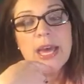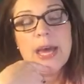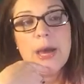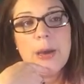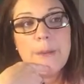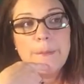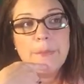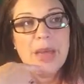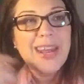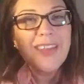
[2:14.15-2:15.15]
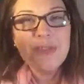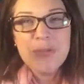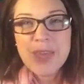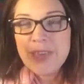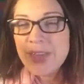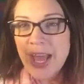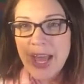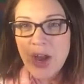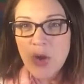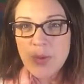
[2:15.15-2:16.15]
Another thing that
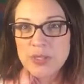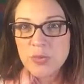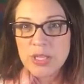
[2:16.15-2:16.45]
I always